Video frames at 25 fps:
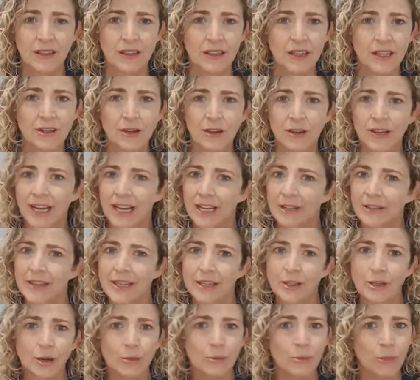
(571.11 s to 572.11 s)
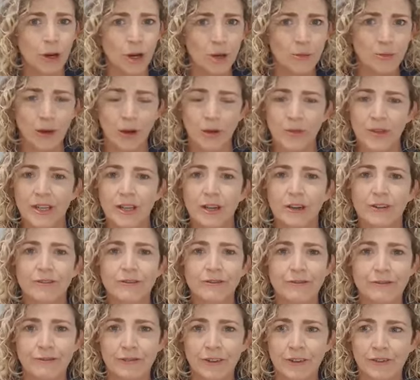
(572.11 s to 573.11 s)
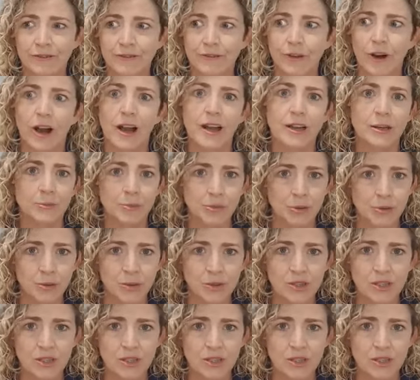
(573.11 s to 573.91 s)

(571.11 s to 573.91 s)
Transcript: They're not mobile, they're not viable.